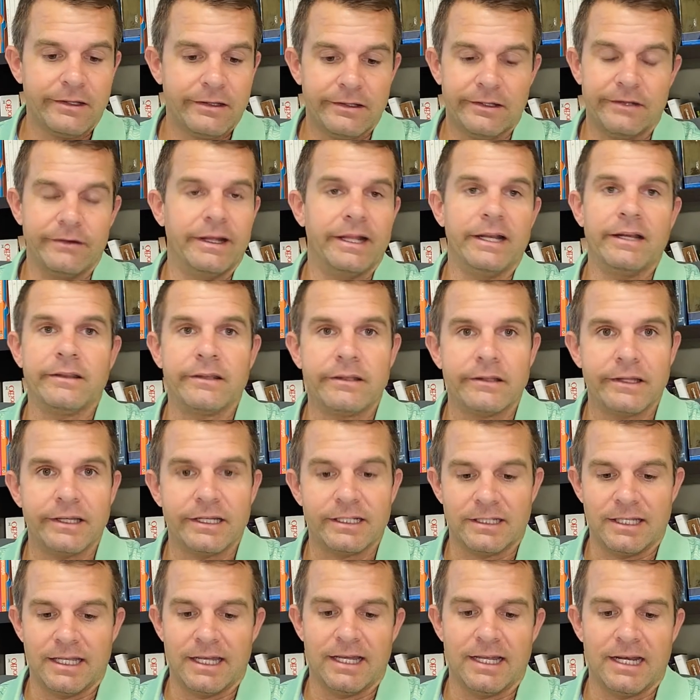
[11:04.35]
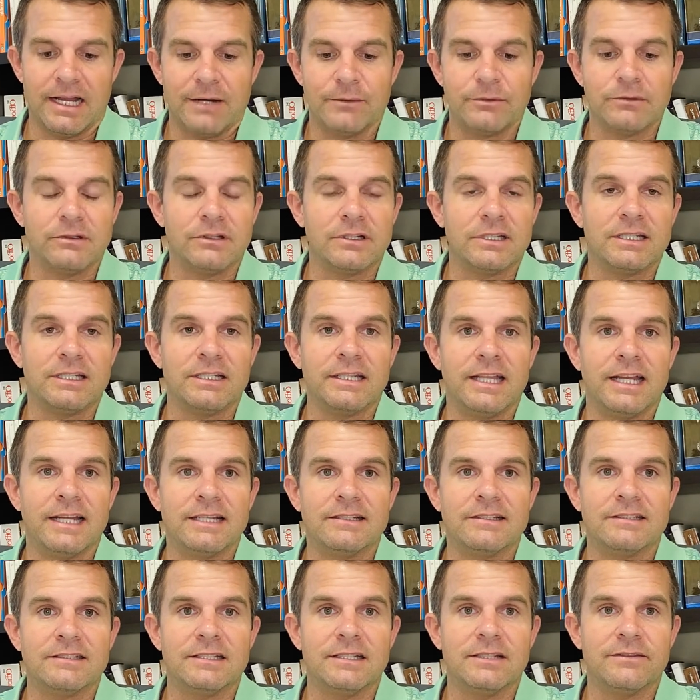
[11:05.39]
you know, anything like that, I would look into that
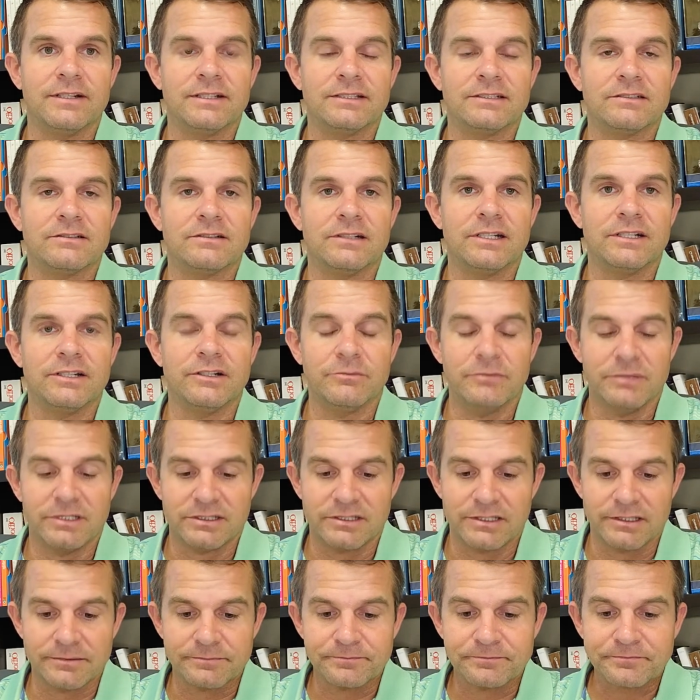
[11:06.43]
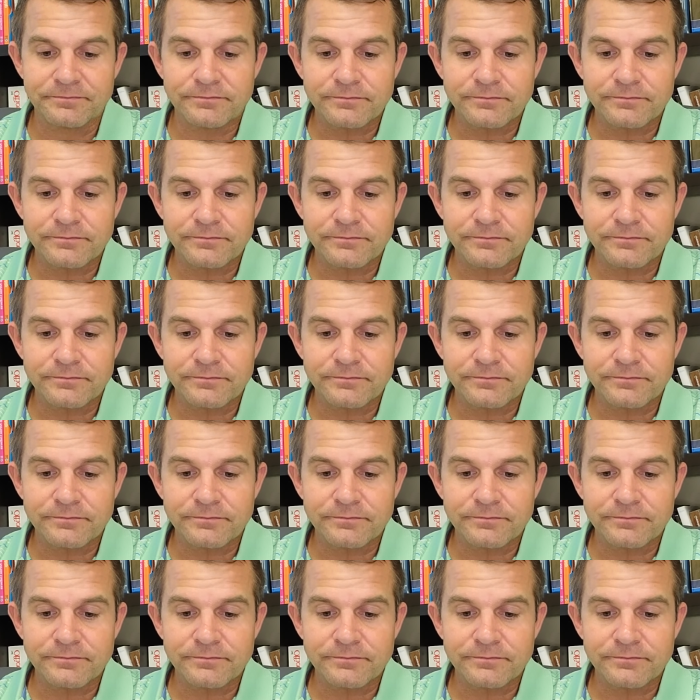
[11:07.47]
to see if that's a credit you're missing.